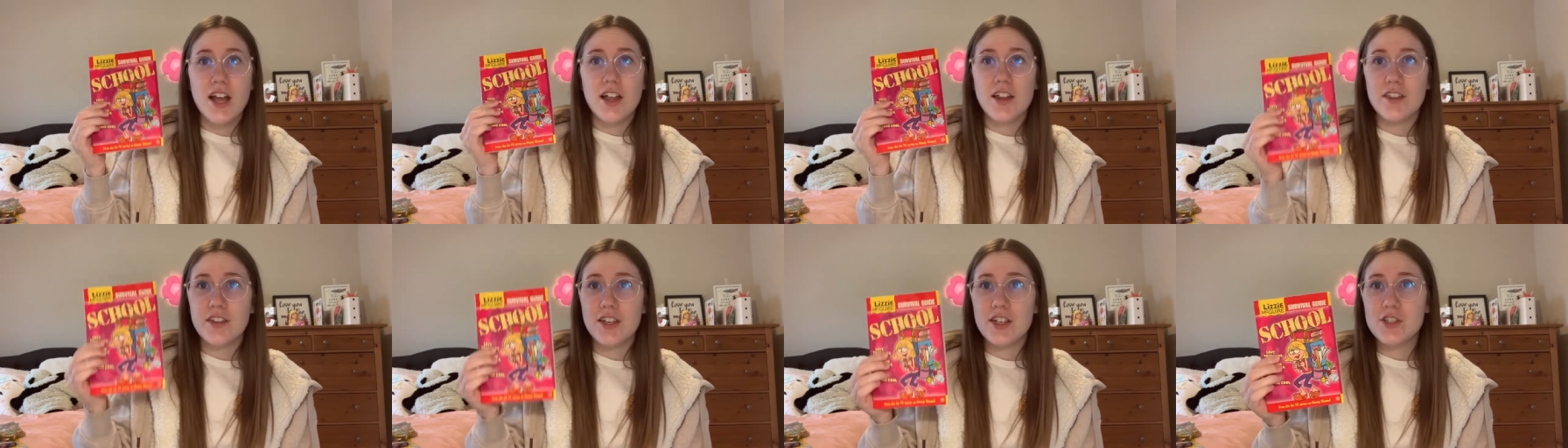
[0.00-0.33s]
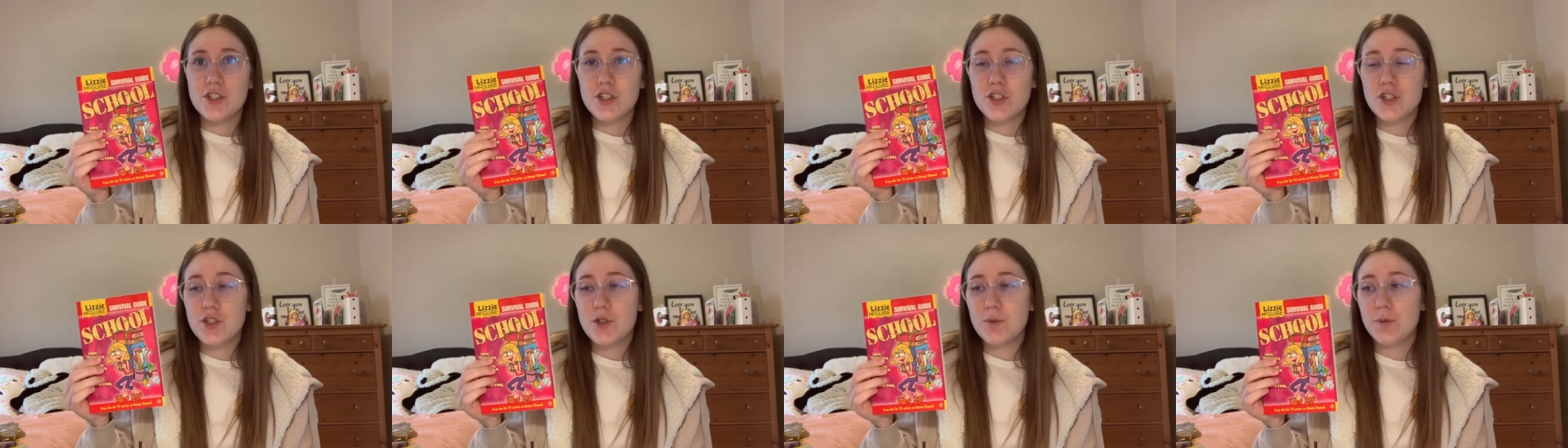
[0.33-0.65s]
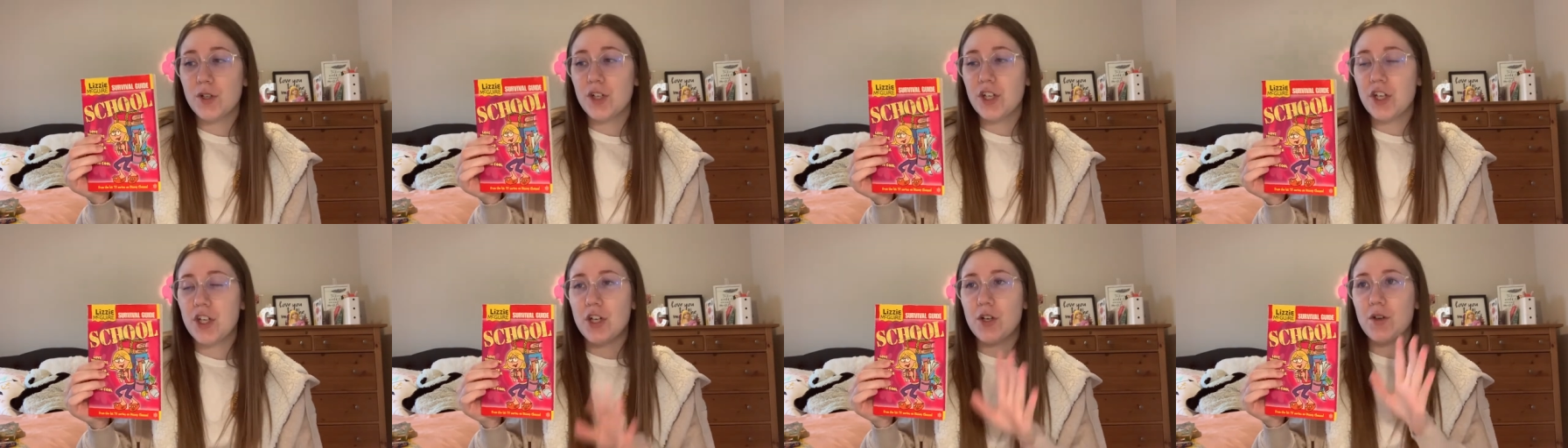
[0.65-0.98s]
These are super
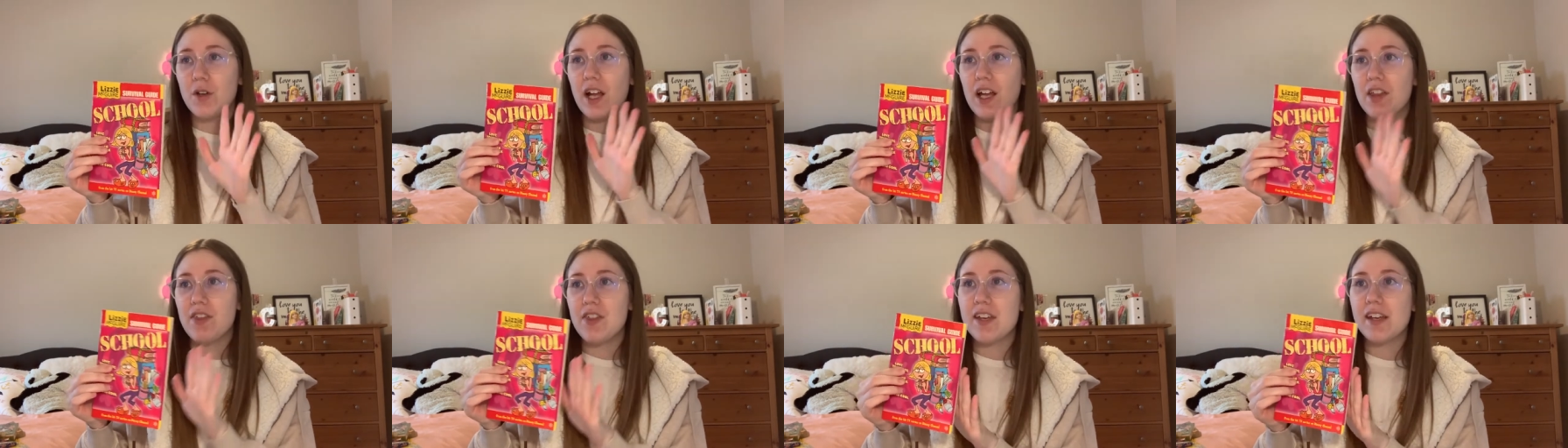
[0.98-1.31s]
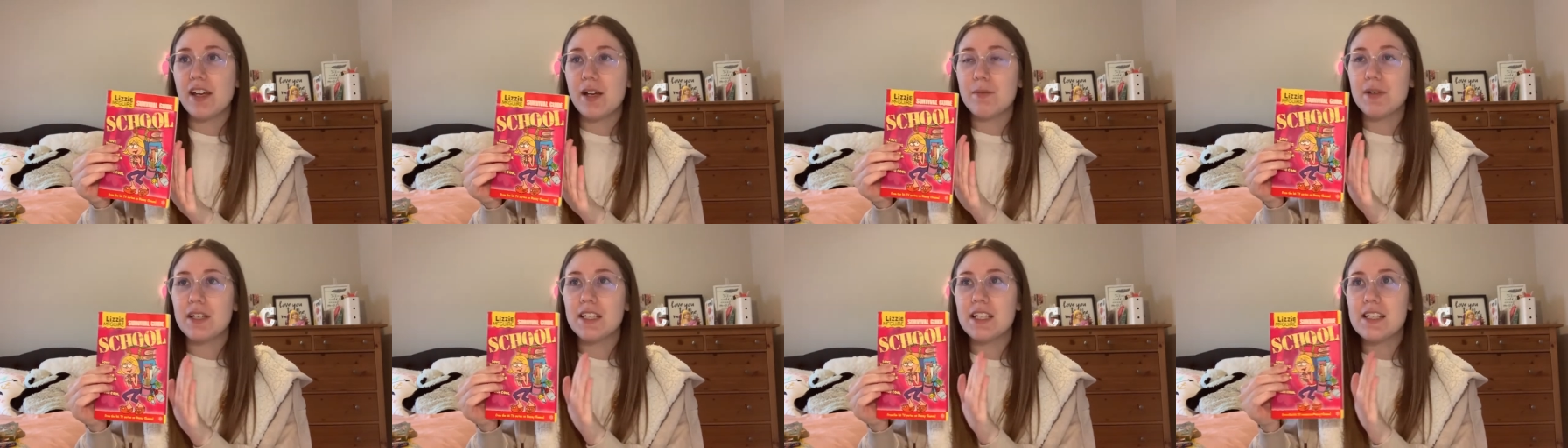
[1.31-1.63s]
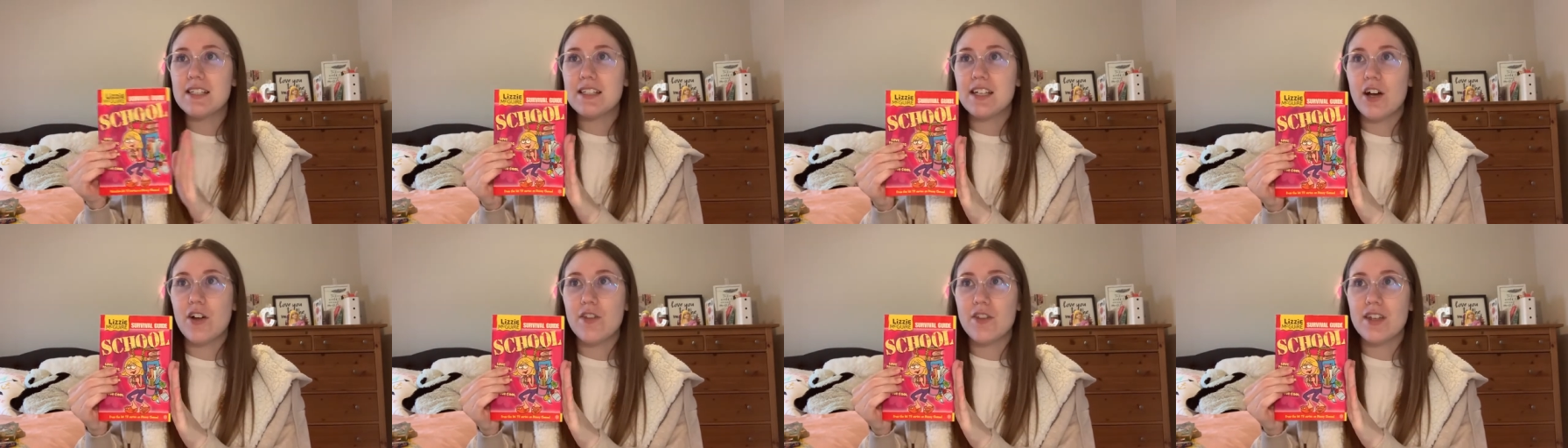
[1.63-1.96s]
cute. I think I'm gonna
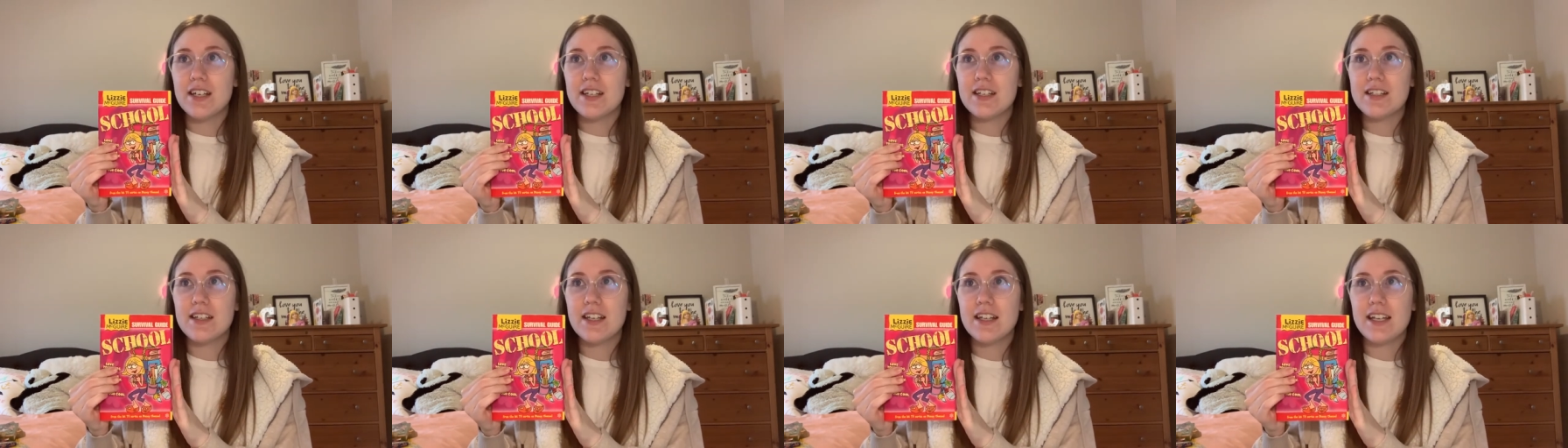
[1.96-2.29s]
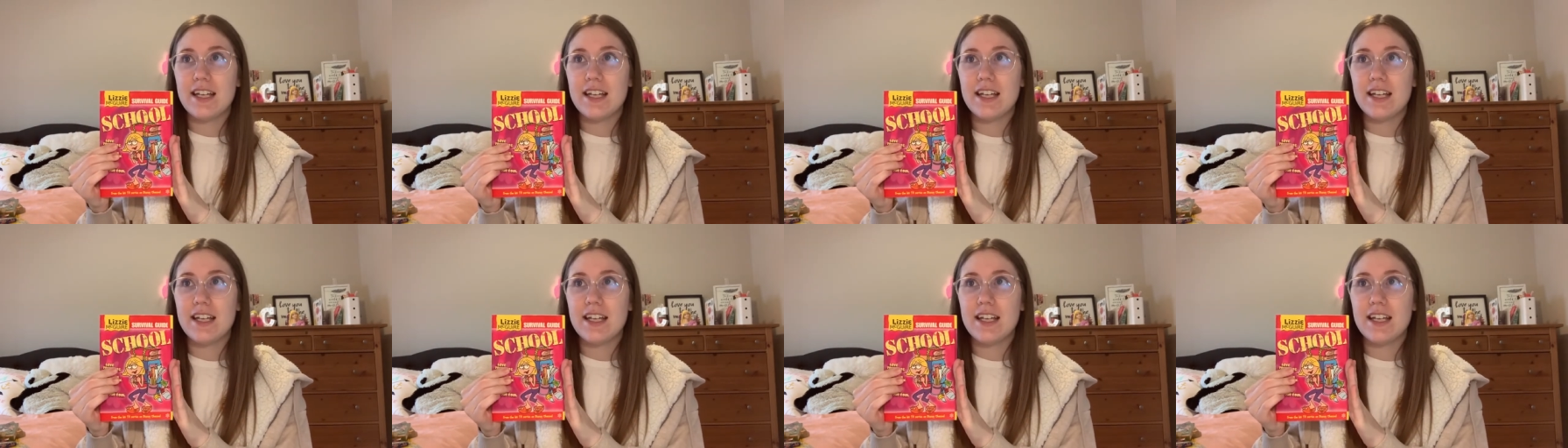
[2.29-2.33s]
sell this